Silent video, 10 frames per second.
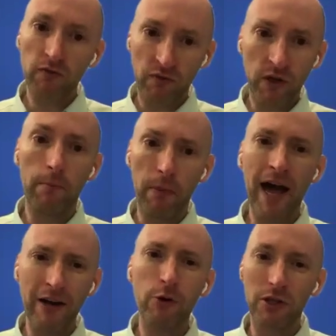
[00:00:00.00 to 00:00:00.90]
sort of combine,
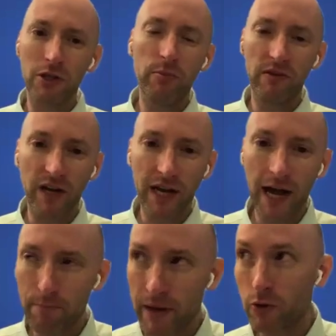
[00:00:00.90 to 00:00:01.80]
I know it's a little bit of a
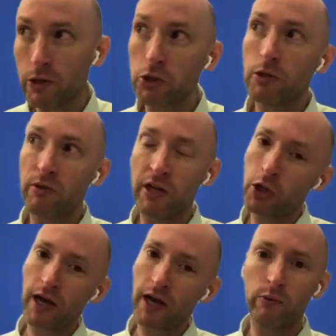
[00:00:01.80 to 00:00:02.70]
compound question, but it's
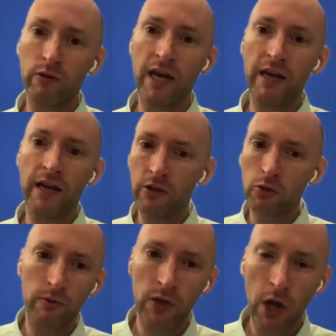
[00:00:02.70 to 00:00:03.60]
all kind of related.
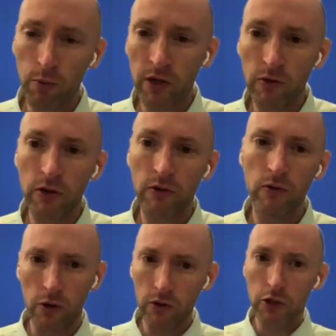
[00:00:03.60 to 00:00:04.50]
So I was hoping you could
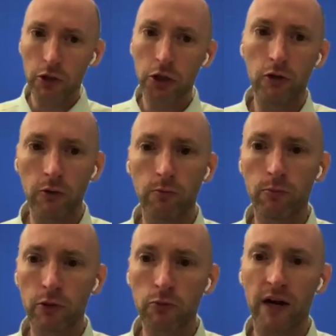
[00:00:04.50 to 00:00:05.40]
share your
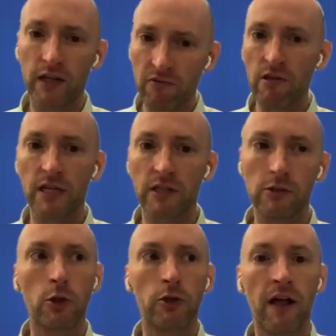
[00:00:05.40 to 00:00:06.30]
perspective and
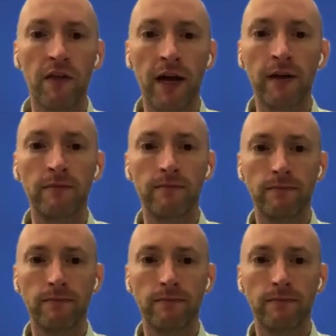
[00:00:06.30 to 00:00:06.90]
lessons learned on that.